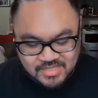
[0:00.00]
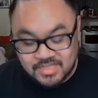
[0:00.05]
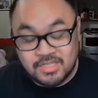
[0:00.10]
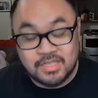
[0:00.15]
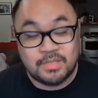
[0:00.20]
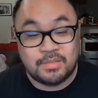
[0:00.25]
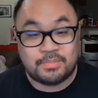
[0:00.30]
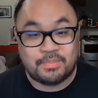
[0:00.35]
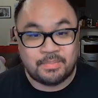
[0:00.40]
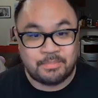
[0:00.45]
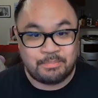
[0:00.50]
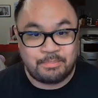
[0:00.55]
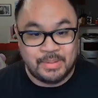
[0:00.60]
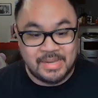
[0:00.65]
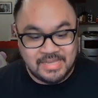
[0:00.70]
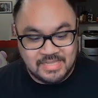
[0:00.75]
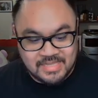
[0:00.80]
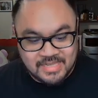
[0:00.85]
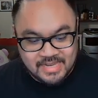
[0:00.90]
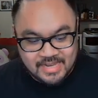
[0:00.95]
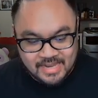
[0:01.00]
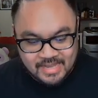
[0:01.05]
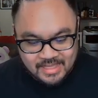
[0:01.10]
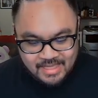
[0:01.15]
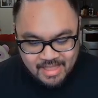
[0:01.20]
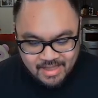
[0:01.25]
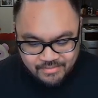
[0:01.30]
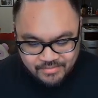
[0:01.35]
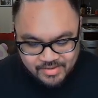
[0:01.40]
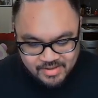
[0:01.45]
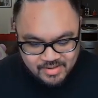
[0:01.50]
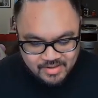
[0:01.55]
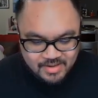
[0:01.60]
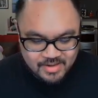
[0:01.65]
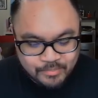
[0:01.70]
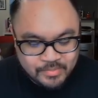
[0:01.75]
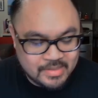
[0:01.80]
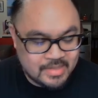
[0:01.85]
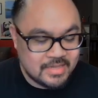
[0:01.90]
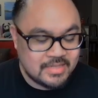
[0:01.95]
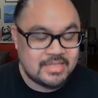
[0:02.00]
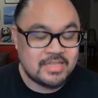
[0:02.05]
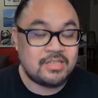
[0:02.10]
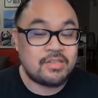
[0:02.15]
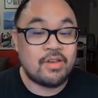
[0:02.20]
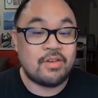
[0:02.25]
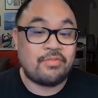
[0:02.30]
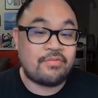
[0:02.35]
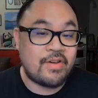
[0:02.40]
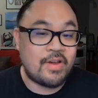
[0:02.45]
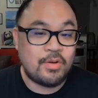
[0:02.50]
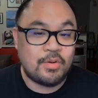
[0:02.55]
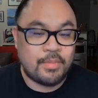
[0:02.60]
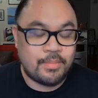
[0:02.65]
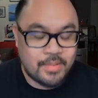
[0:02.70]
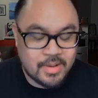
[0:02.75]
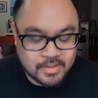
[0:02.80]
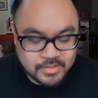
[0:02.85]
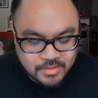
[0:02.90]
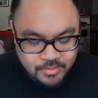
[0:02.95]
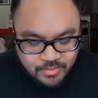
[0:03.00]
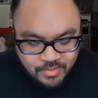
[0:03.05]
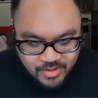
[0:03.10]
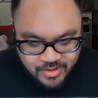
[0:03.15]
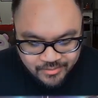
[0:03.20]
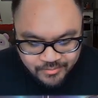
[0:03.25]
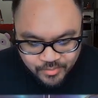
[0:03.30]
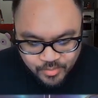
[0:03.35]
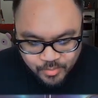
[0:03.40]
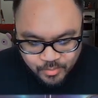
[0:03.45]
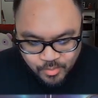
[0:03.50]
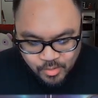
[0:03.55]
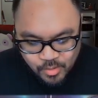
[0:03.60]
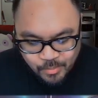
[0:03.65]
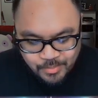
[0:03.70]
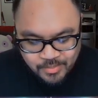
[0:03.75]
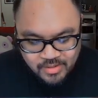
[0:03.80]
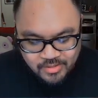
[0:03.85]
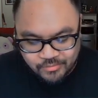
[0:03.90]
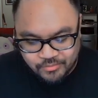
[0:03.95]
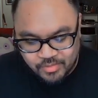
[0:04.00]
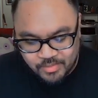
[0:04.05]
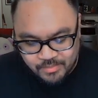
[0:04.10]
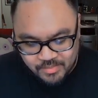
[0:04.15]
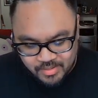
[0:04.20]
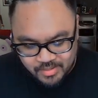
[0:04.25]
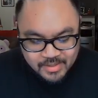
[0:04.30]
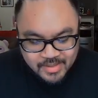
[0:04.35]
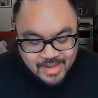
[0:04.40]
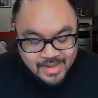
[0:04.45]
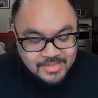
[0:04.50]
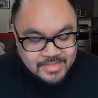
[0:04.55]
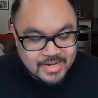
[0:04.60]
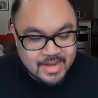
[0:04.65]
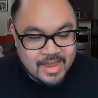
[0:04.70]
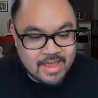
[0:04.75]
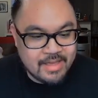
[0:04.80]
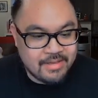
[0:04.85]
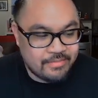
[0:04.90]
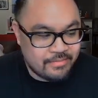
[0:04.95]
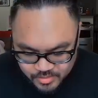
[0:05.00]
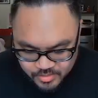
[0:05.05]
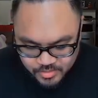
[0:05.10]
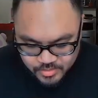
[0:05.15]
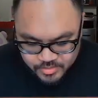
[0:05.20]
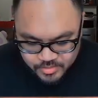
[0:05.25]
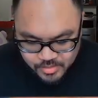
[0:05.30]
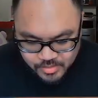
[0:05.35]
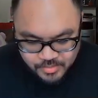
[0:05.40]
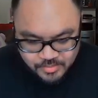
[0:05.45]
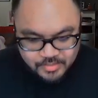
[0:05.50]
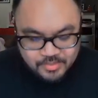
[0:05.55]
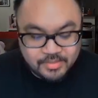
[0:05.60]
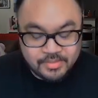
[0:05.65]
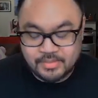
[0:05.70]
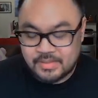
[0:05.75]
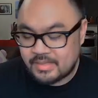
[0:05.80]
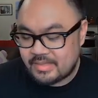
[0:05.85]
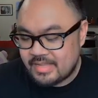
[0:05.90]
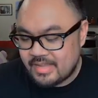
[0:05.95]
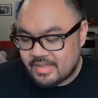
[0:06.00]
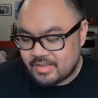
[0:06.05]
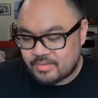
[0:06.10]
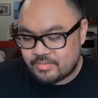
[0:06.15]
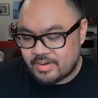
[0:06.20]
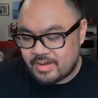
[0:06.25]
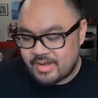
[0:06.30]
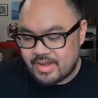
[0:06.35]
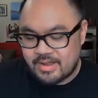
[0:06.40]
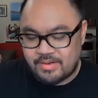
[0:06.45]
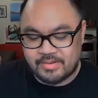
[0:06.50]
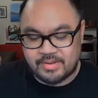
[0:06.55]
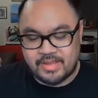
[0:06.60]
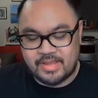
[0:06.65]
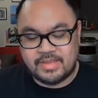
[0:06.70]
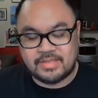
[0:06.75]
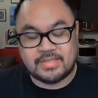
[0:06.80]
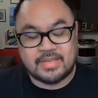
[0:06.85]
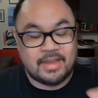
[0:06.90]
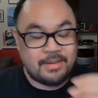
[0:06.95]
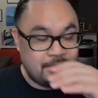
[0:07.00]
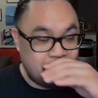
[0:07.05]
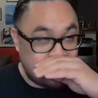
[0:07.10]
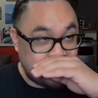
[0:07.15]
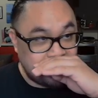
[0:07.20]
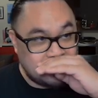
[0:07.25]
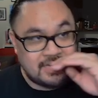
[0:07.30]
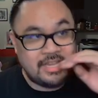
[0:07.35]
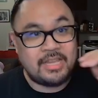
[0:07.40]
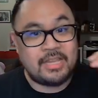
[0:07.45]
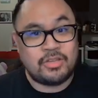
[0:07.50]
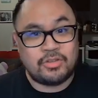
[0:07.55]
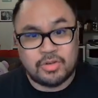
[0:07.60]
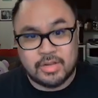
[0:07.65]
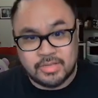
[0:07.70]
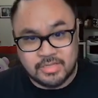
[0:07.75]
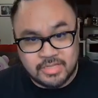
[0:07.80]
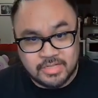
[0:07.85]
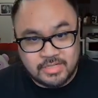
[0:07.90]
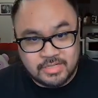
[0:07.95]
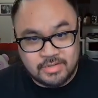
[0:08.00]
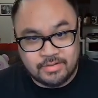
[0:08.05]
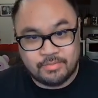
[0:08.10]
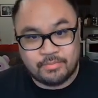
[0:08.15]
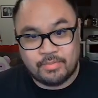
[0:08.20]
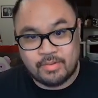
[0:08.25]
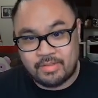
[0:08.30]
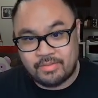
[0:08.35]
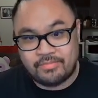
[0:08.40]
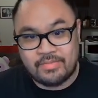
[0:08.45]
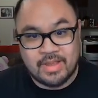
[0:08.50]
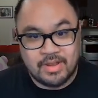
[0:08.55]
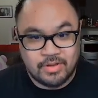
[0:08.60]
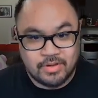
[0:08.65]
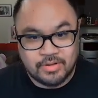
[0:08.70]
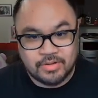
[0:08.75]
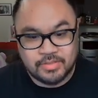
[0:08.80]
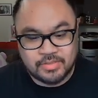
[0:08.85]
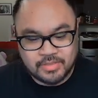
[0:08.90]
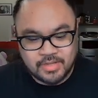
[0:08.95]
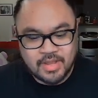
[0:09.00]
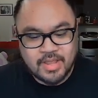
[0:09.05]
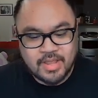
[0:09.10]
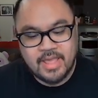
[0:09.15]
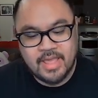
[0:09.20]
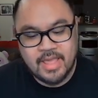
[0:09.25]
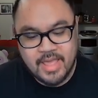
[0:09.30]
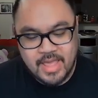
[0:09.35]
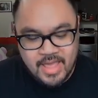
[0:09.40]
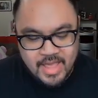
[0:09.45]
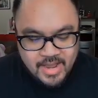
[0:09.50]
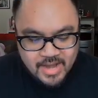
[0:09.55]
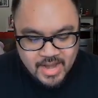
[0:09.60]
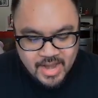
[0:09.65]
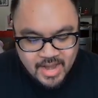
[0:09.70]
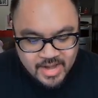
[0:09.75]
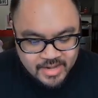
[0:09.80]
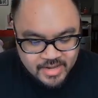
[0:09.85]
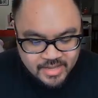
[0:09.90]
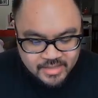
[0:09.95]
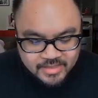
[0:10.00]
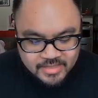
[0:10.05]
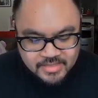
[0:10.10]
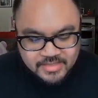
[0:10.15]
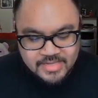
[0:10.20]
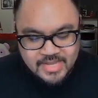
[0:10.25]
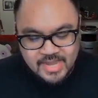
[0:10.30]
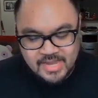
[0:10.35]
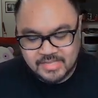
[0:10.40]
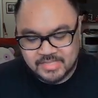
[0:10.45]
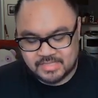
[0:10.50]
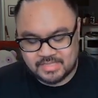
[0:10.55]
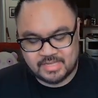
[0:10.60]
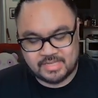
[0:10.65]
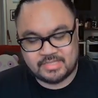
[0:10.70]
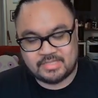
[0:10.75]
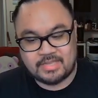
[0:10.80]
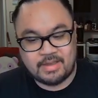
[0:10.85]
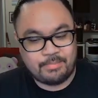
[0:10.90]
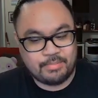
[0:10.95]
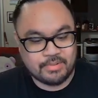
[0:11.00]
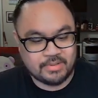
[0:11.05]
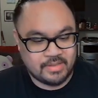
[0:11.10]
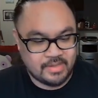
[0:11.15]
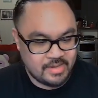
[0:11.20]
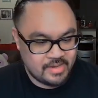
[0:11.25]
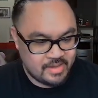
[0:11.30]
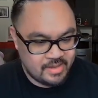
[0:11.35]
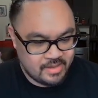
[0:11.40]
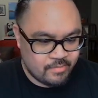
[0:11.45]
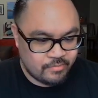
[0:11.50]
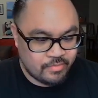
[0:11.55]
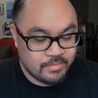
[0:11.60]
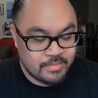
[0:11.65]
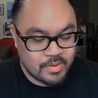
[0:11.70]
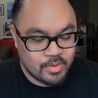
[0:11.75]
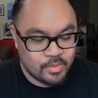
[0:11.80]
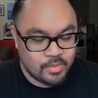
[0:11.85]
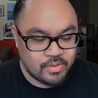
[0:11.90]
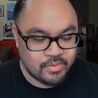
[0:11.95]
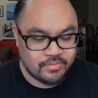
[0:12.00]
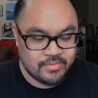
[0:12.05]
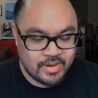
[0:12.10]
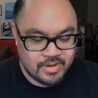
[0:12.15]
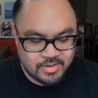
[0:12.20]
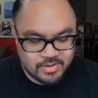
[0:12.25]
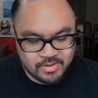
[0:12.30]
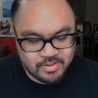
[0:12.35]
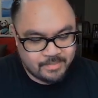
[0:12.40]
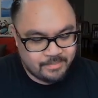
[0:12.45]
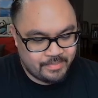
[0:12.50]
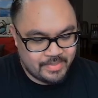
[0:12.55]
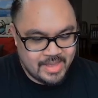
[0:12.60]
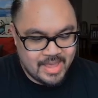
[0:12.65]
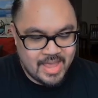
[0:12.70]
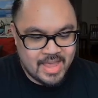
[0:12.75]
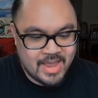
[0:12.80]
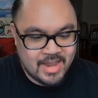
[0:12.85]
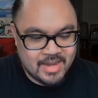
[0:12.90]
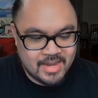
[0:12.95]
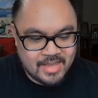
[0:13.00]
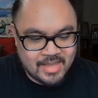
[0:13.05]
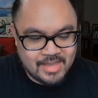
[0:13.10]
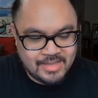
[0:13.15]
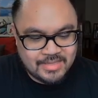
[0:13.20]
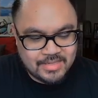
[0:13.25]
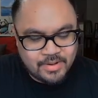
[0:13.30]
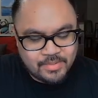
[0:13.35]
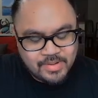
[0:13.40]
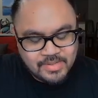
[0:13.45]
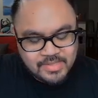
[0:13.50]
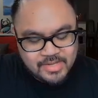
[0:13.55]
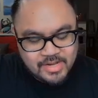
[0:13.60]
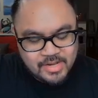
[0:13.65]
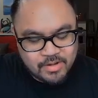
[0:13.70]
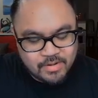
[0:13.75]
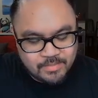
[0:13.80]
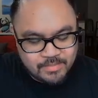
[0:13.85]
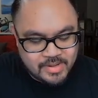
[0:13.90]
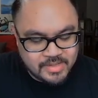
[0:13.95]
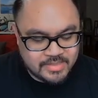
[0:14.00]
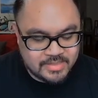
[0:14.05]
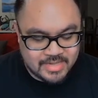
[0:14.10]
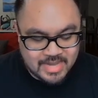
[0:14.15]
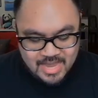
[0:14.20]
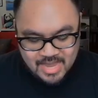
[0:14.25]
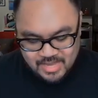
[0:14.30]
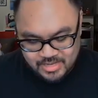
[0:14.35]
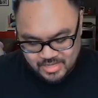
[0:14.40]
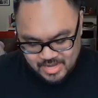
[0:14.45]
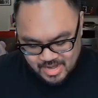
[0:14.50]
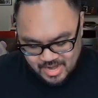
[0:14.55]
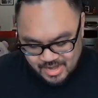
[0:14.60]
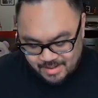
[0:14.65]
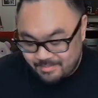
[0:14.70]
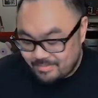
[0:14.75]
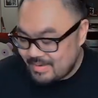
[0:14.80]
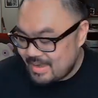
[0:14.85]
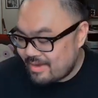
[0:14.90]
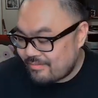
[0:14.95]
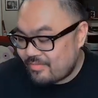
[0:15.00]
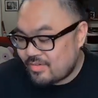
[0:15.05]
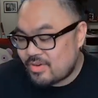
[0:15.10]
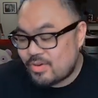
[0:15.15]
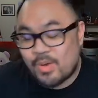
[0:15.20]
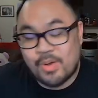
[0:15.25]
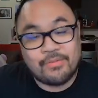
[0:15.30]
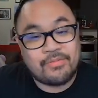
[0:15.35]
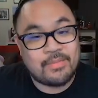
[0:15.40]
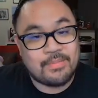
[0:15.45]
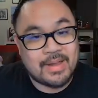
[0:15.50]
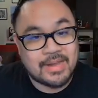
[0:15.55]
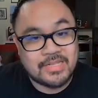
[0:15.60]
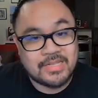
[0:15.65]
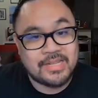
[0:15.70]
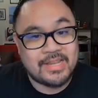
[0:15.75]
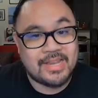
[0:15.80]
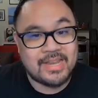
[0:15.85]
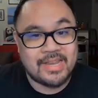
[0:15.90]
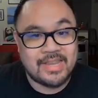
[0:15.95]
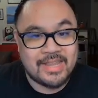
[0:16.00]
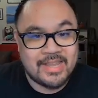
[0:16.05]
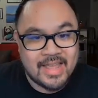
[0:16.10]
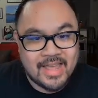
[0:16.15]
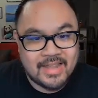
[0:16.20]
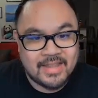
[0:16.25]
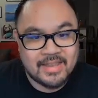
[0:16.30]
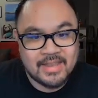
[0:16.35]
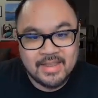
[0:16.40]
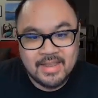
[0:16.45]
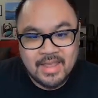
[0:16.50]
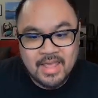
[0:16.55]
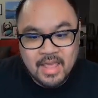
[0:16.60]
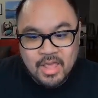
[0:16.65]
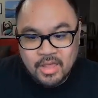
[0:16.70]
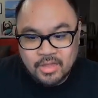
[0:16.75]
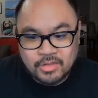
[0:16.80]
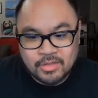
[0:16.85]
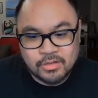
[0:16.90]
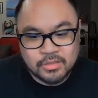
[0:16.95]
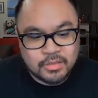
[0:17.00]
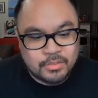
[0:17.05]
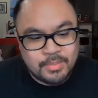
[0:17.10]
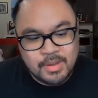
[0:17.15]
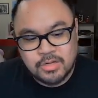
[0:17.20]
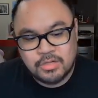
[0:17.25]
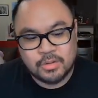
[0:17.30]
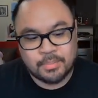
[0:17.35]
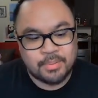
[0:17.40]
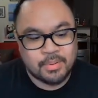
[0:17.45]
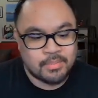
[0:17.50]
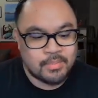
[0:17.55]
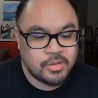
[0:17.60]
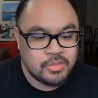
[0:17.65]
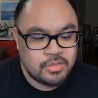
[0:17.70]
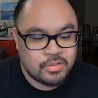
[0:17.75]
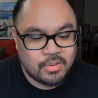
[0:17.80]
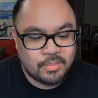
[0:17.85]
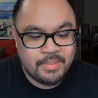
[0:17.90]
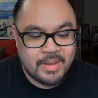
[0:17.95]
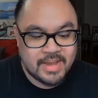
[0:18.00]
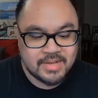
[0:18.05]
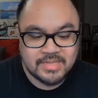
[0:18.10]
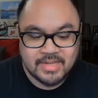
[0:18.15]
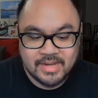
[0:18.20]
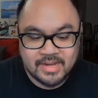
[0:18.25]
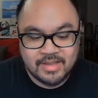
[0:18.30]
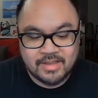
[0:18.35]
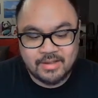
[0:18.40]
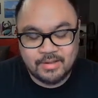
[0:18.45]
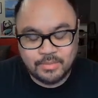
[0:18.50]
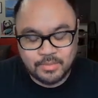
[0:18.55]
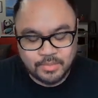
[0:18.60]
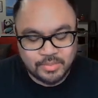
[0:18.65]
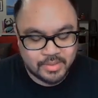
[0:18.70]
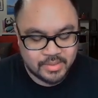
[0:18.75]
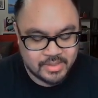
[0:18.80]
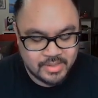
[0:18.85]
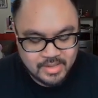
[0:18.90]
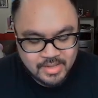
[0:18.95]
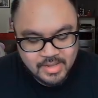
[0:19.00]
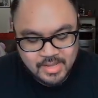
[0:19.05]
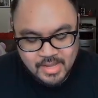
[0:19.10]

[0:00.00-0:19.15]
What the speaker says: This is BT11. This is our final box that we're opening from the case I have. So the thing is right now is I'm actually in transition with vendors and I had to get this case separately from my order vendor. And it's always a hit or miss. I never know if I'm actually going to get those special promotional packs that it comes with.